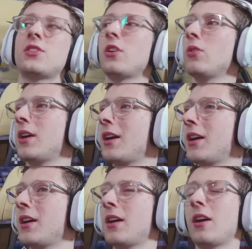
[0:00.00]
So,
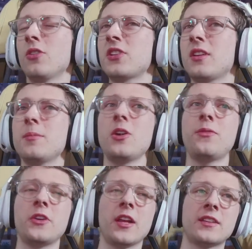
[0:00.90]
also, let me know
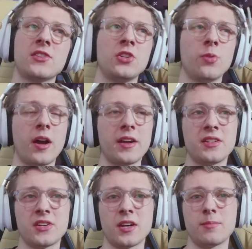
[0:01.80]
if you like this UI
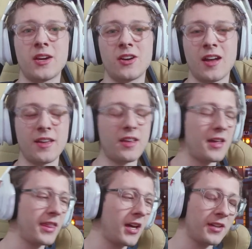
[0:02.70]
design better.
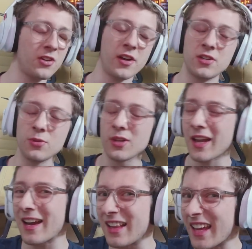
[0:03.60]
I thought, I'd do
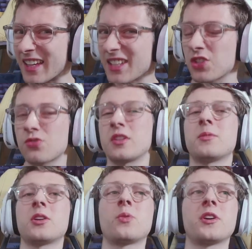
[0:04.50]
it kind of like a
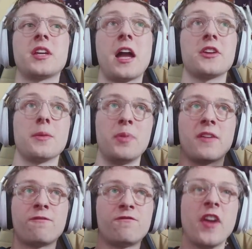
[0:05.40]
streamer where you got your
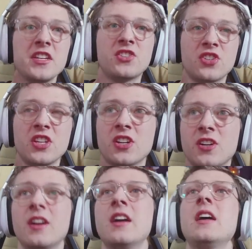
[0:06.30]
big face
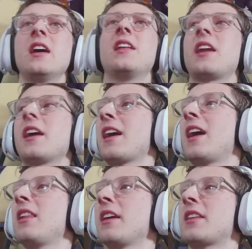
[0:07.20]
here, and then I
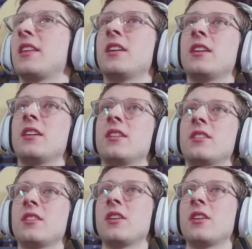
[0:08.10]
got like the